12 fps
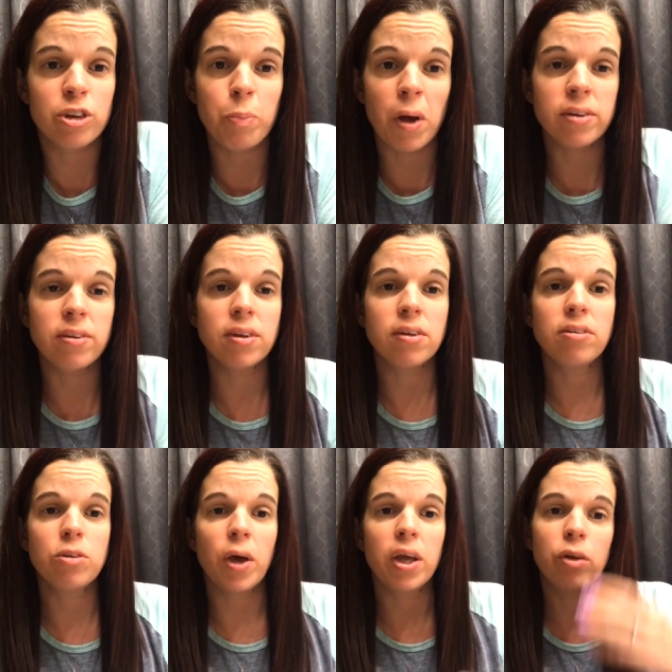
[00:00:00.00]
responses
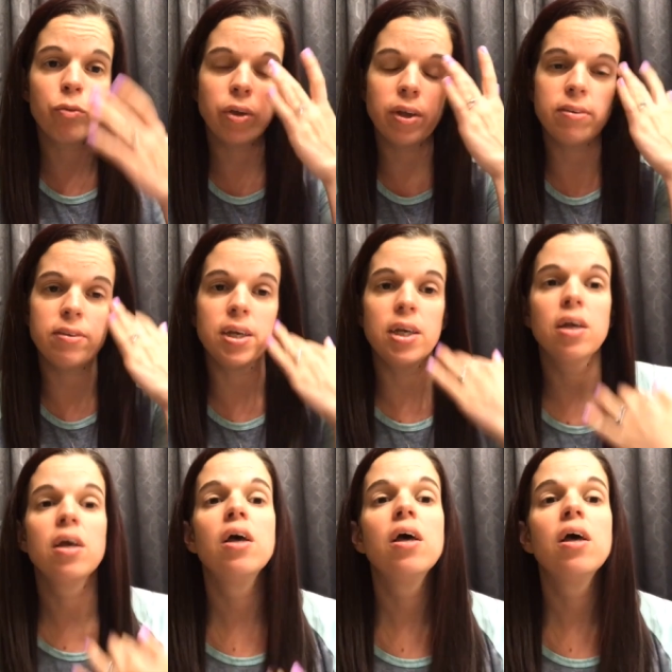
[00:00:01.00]
so I can really see